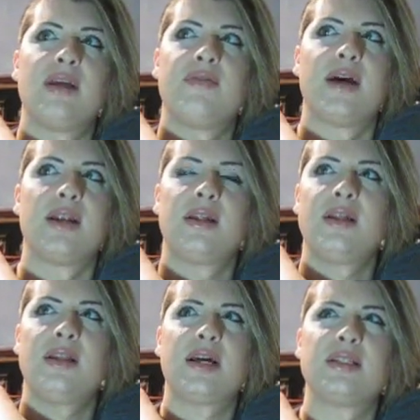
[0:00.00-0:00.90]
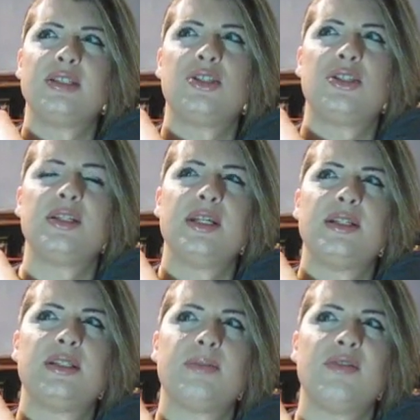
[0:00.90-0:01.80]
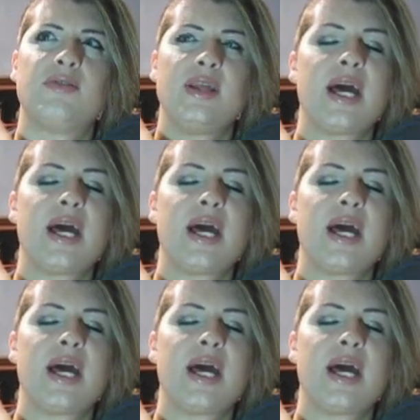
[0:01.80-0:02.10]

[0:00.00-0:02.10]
event. I think last season she did something for the